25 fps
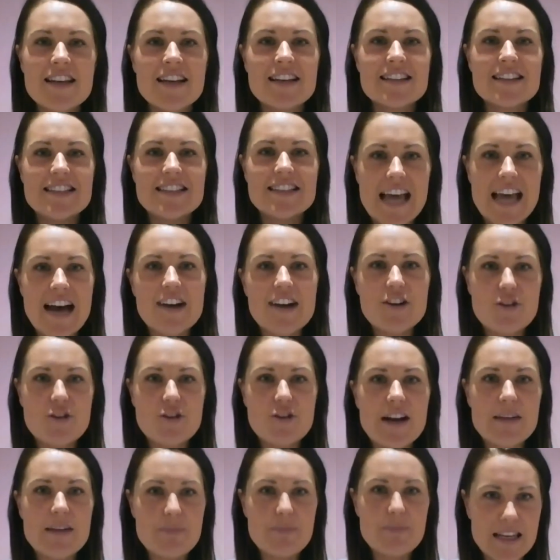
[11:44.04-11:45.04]
doubt
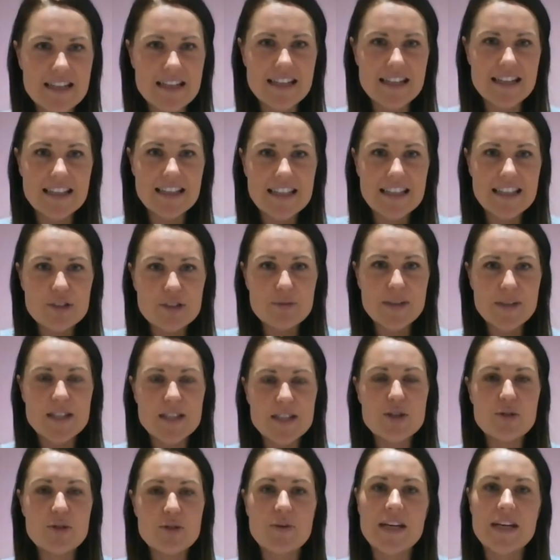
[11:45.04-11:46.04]
creep in a little bit
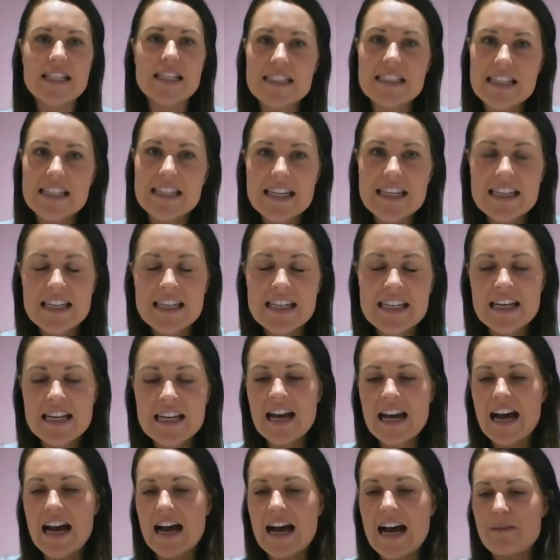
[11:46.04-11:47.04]
too easily
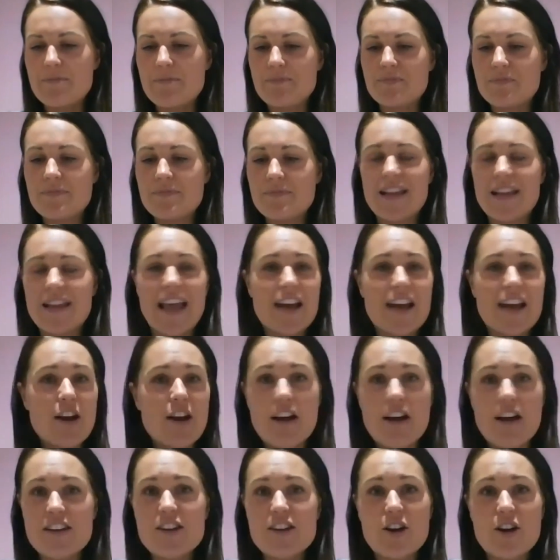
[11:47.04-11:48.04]
um, and
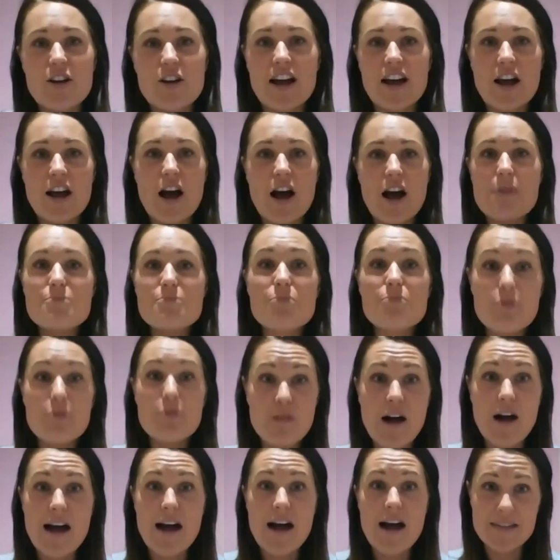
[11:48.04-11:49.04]
you know like i'm
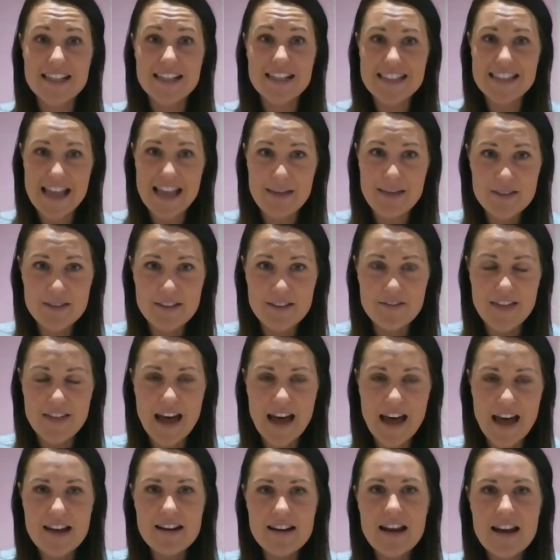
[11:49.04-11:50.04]
prime example of
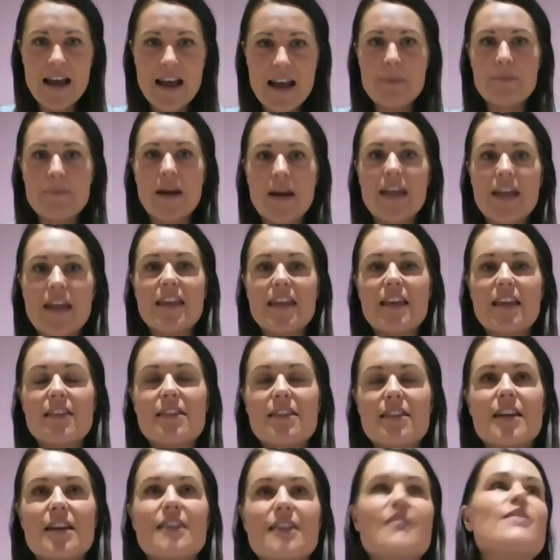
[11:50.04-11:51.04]
that but I think
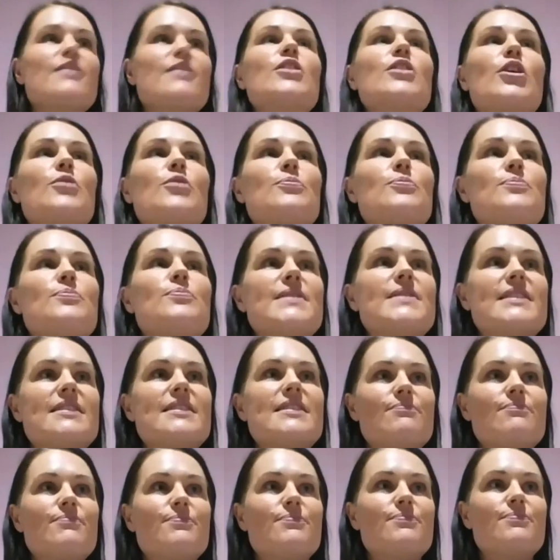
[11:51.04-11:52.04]
that, you know,
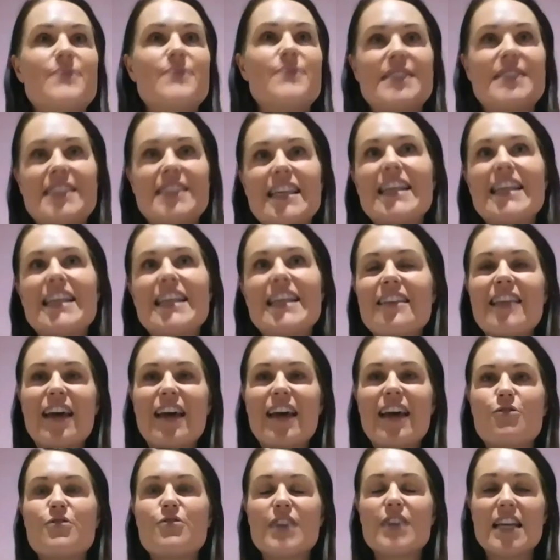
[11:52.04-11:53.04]
sitting in that
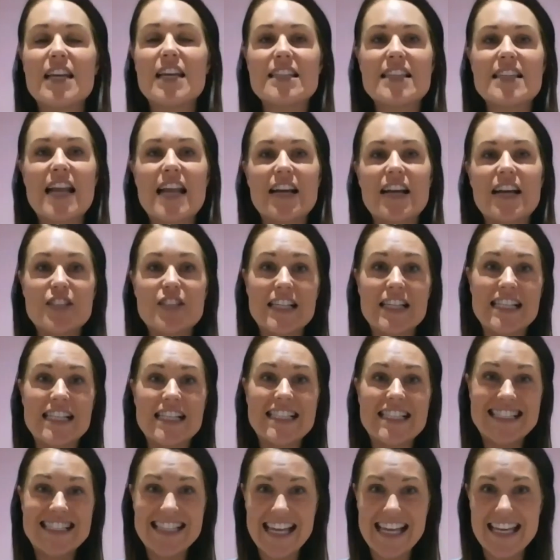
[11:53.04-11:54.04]
audience and actually
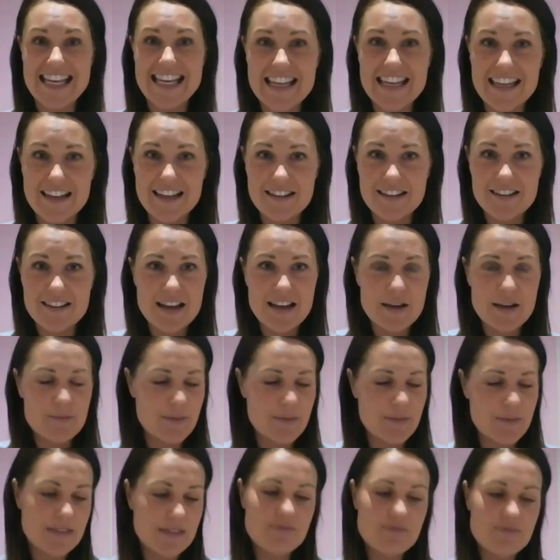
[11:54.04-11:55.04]
seeing
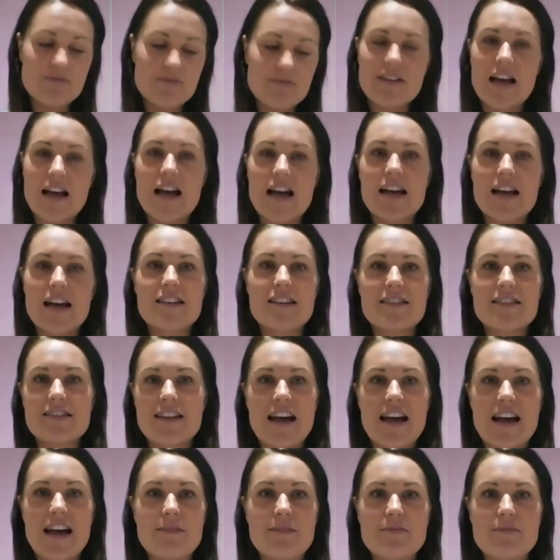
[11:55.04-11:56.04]
people like,
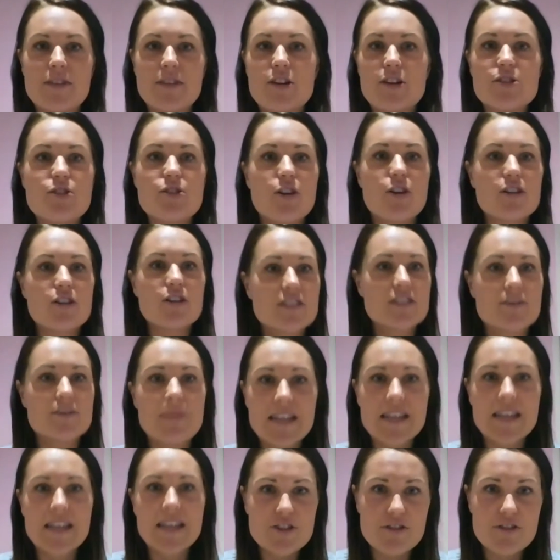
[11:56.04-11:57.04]
um, you know, Dr.
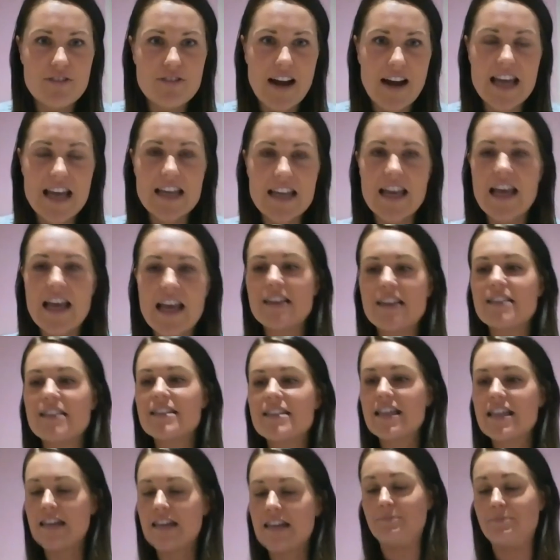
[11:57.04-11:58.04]
Mitra Ray and
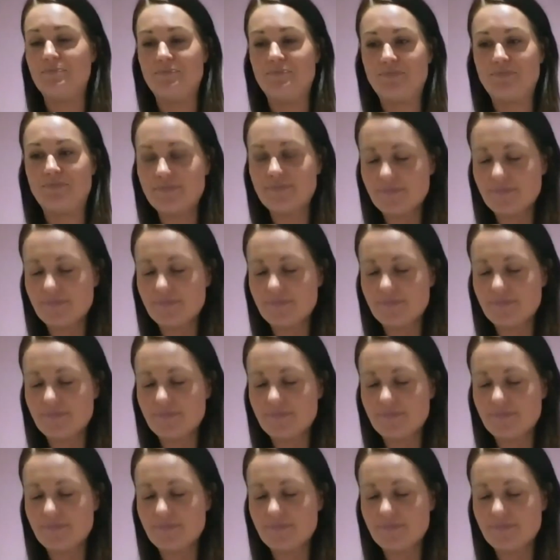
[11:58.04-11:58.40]
um,